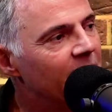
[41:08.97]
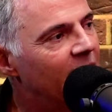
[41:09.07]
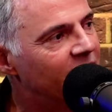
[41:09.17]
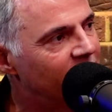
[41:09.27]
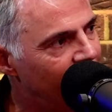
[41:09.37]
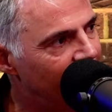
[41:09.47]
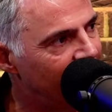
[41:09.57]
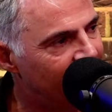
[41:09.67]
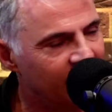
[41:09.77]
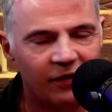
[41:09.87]
and civil
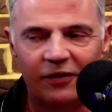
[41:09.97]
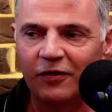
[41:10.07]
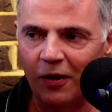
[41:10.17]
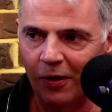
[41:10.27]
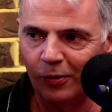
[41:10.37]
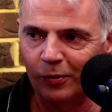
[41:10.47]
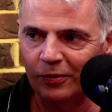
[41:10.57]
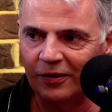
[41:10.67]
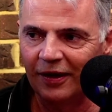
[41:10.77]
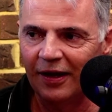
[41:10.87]
litigants
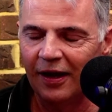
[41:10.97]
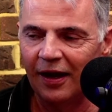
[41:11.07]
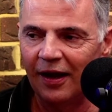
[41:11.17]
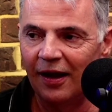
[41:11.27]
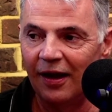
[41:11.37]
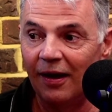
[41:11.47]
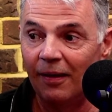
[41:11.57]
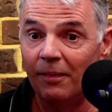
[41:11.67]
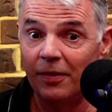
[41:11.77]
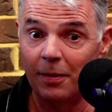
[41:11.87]
told
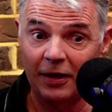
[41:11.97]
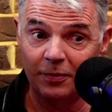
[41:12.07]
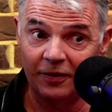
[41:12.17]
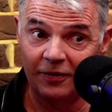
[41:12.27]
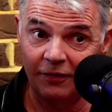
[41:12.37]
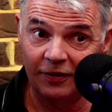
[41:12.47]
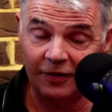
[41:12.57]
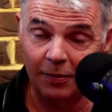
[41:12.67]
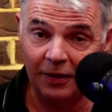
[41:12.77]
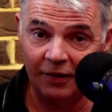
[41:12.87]
the Management Services
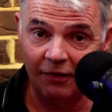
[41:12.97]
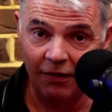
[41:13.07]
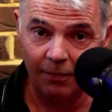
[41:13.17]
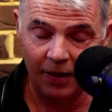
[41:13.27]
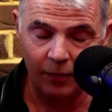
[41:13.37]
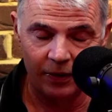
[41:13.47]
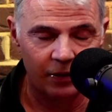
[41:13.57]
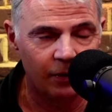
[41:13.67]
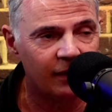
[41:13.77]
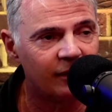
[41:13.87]
Committee, run by Will
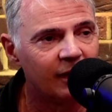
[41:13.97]
Lewis,